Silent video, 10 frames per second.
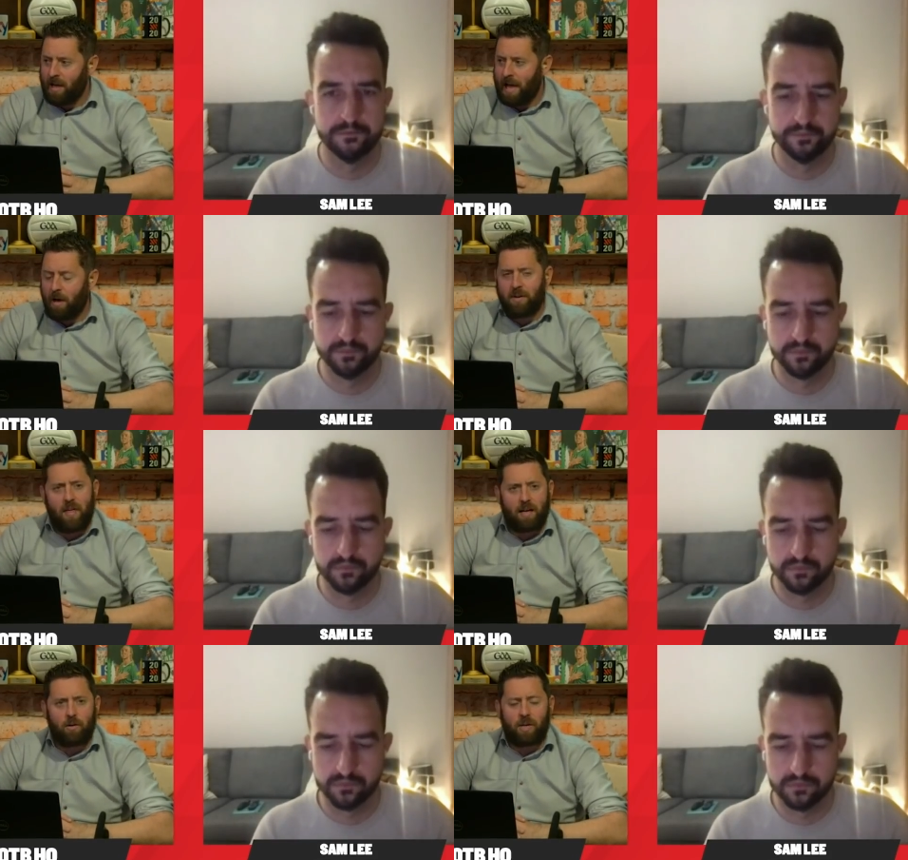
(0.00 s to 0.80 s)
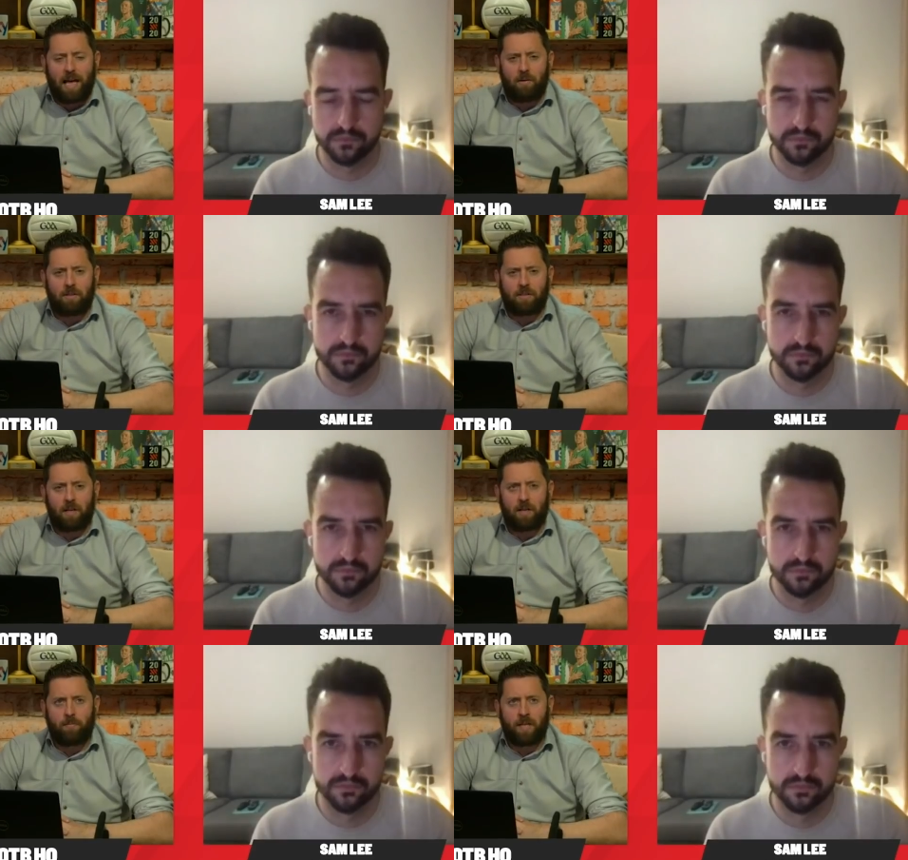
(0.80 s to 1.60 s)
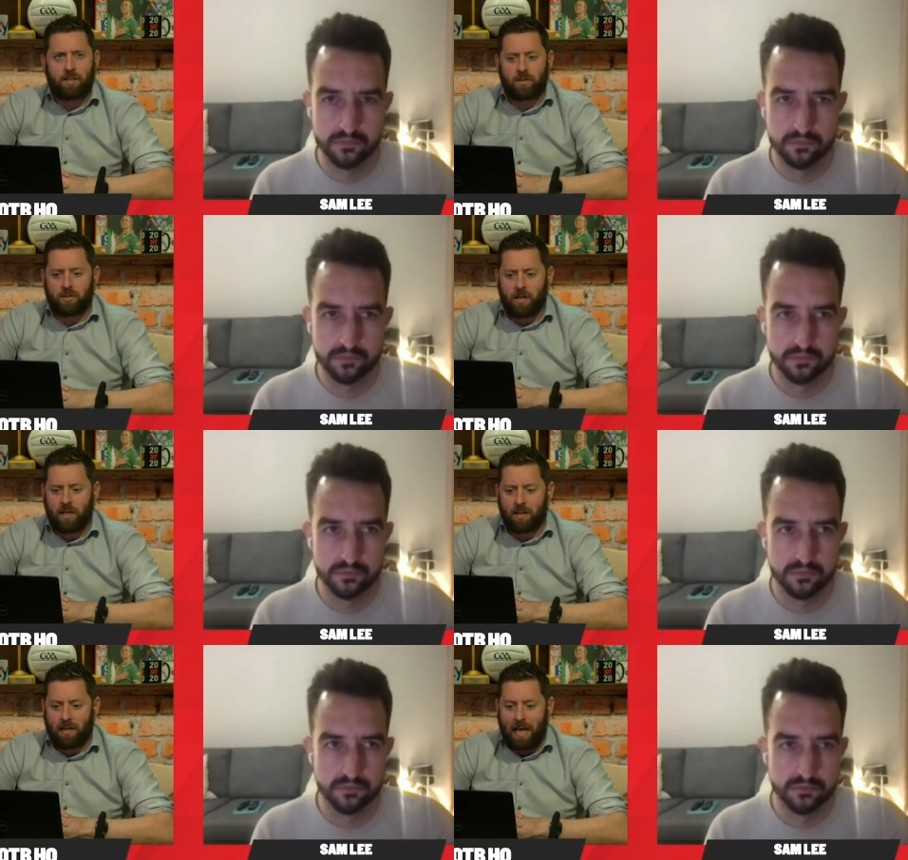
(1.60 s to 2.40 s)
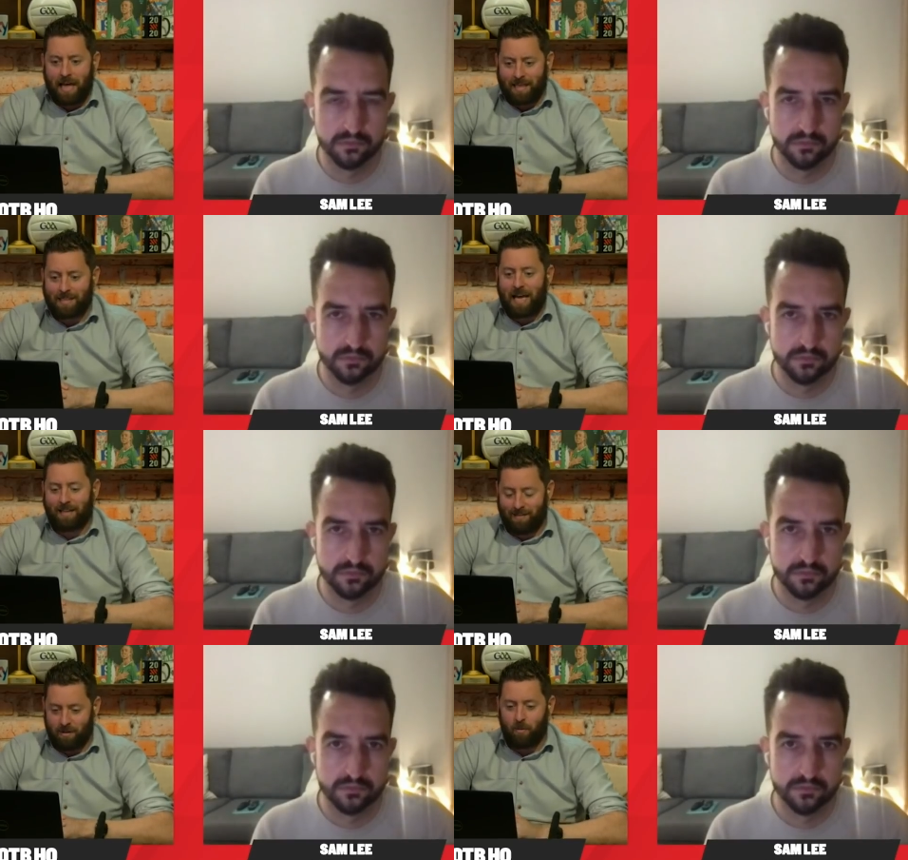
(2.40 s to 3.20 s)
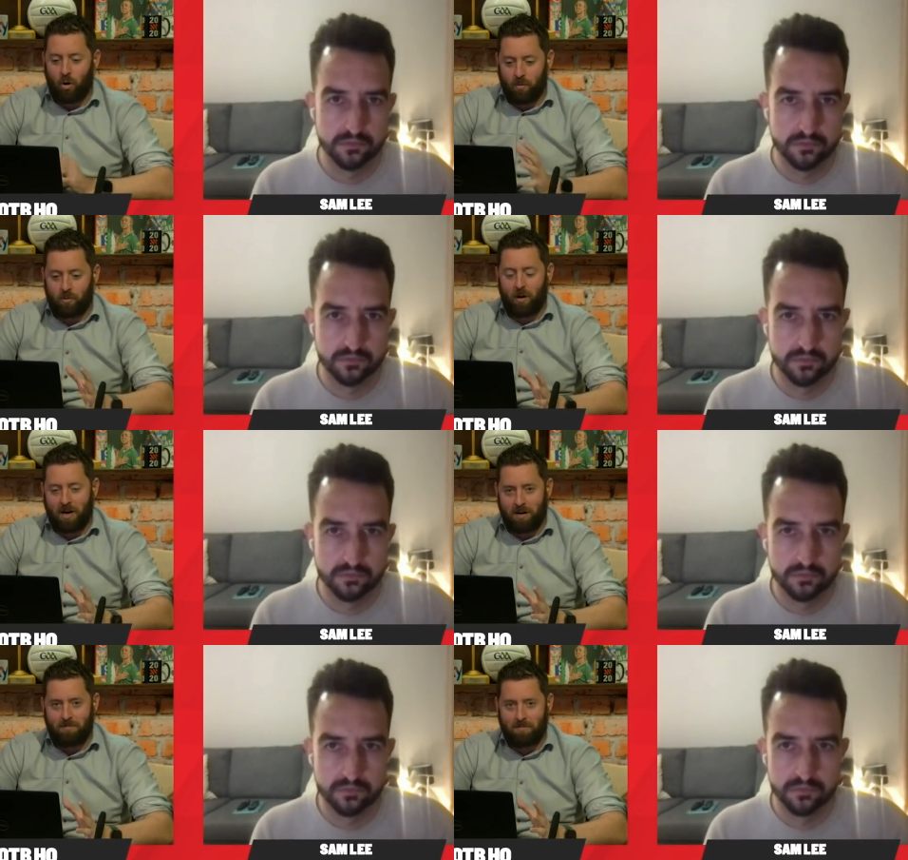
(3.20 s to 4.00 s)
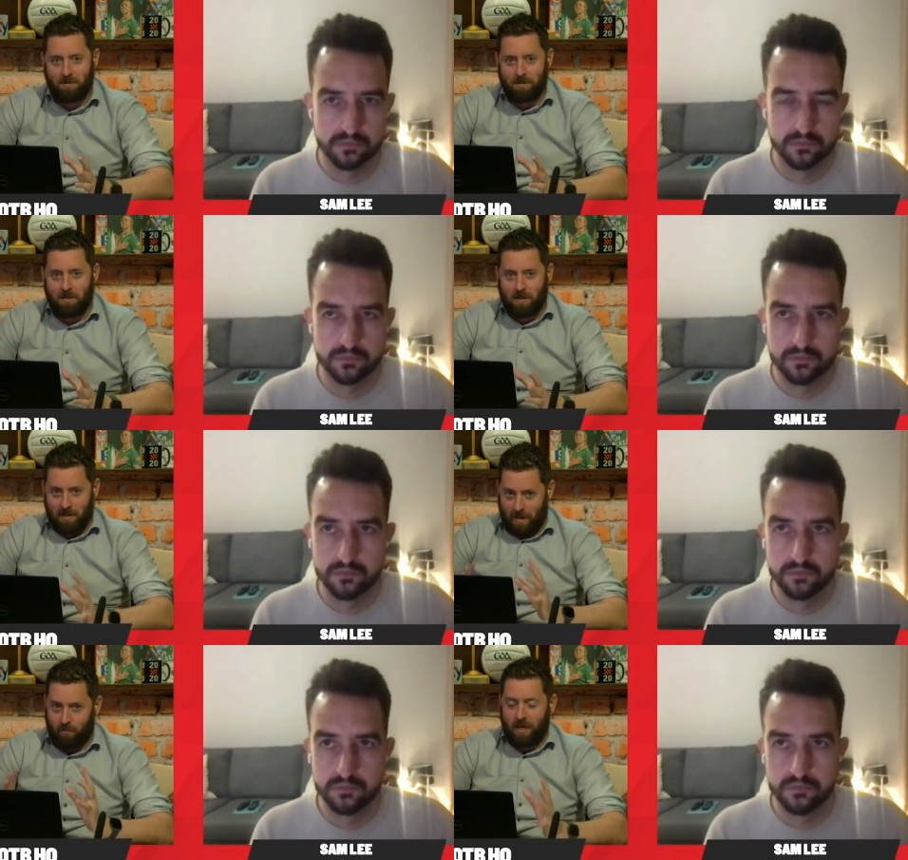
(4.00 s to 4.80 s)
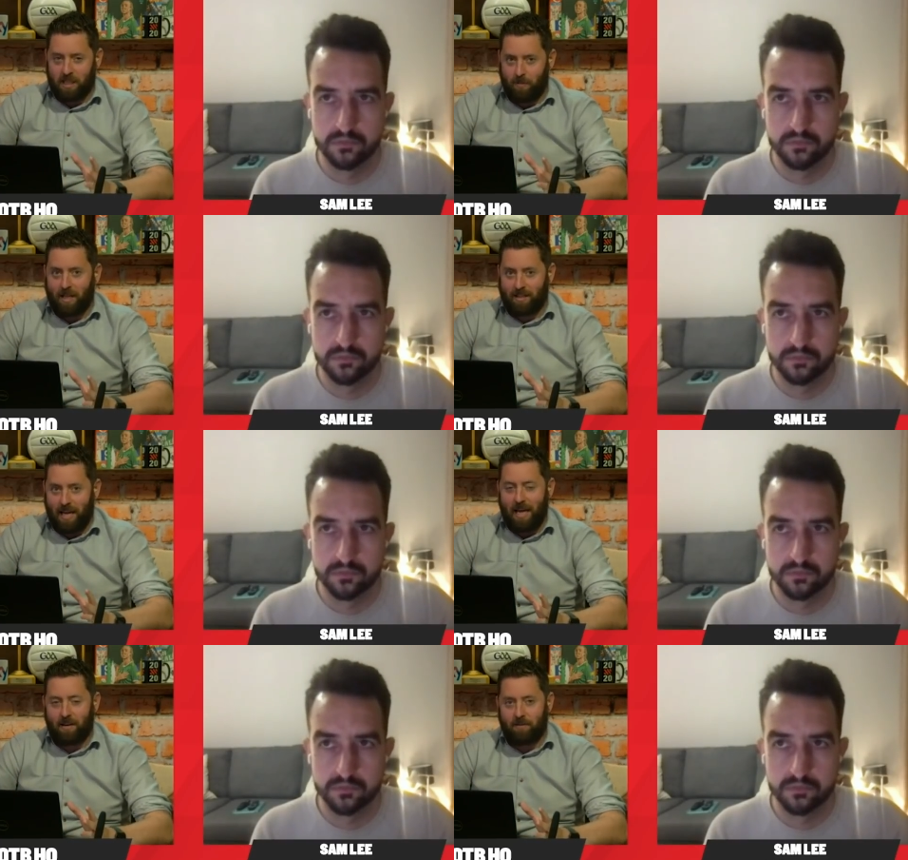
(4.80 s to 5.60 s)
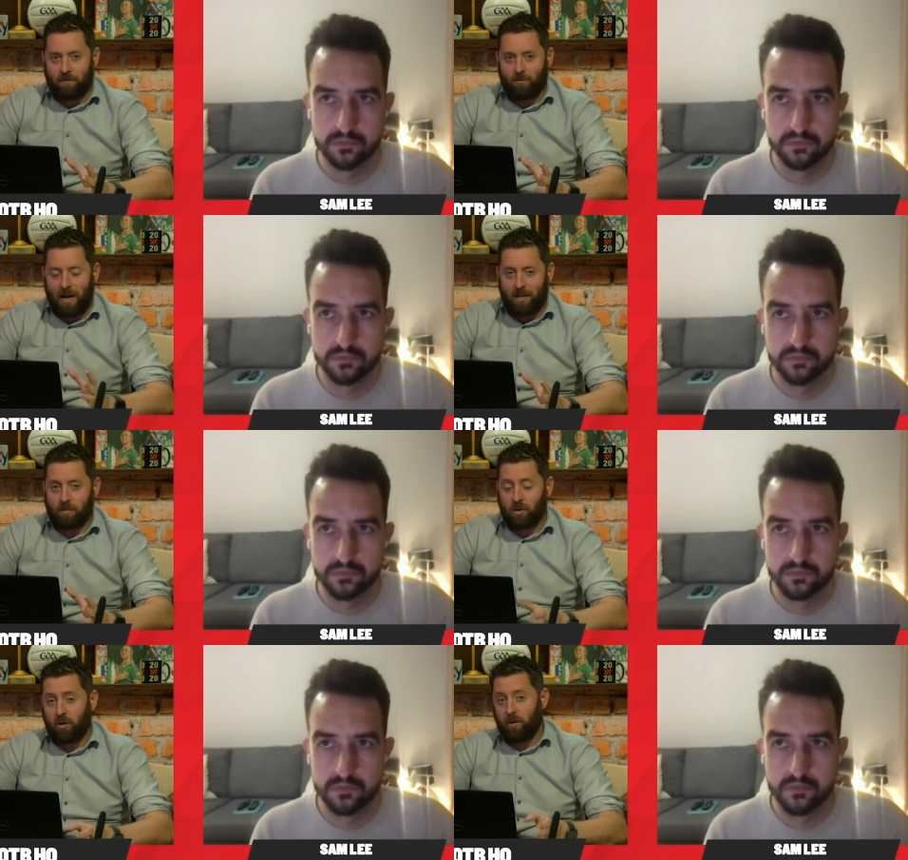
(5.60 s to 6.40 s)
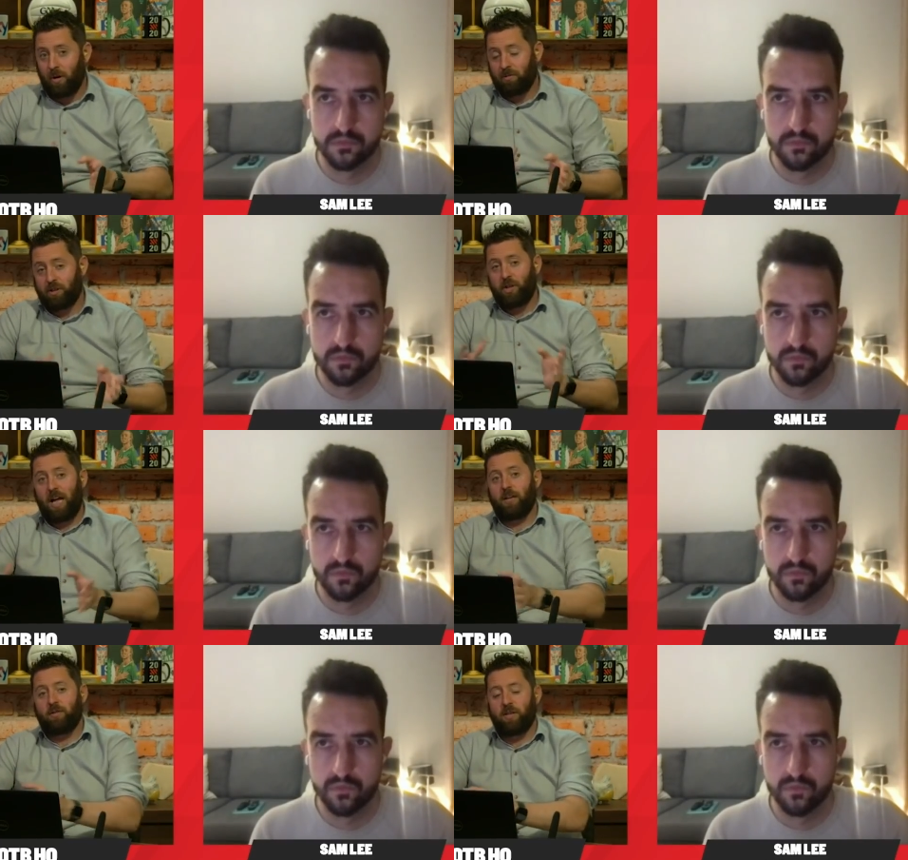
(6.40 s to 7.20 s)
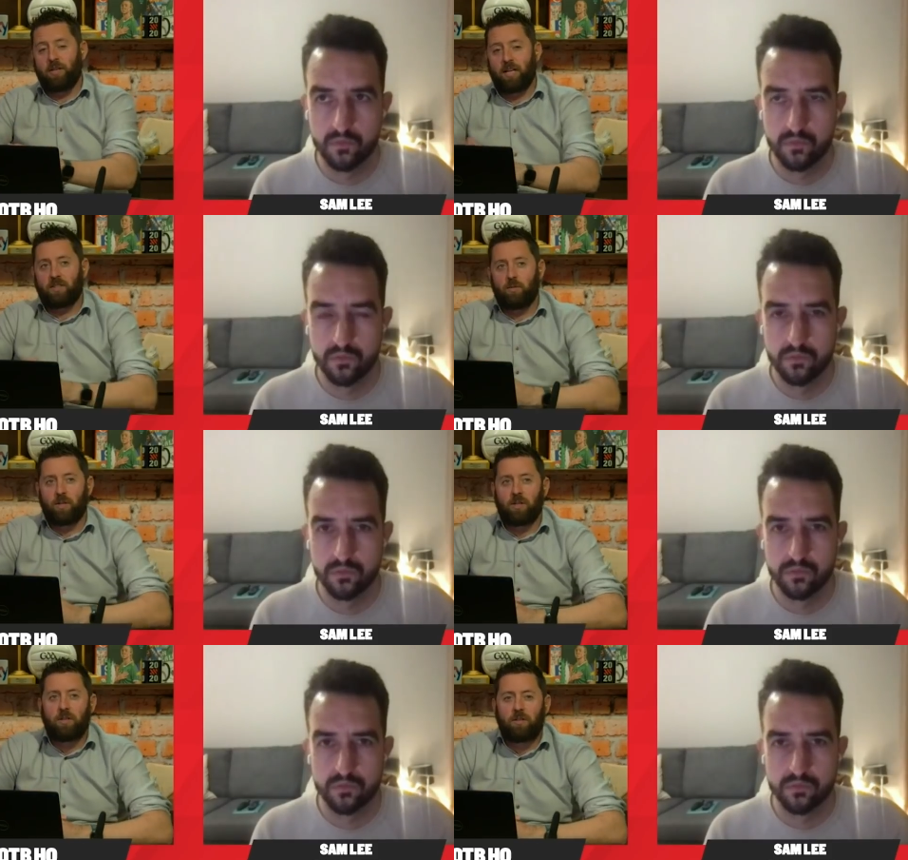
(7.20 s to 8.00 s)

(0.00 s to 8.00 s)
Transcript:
Speaker 1: How did that go down inside Manchester City? And is that the moment where it really spelt the end for Raheem Sterling, whether it's January or next summer?